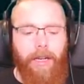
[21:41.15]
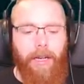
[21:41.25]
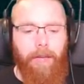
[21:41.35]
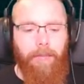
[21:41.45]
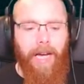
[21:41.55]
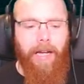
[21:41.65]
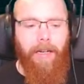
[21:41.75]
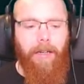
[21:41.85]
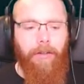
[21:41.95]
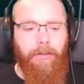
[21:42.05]

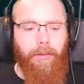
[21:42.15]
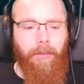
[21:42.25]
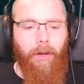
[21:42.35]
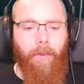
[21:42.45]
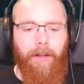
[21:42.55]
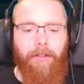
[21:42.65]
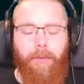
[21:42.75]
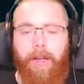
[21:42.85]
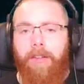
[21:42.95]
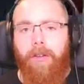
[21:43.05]
Atlas from like west
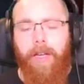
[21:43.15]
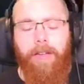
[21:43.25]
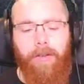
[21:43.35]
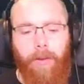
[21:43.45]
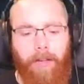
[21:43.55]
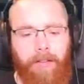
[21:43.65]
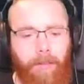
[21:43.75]
to east or east to west,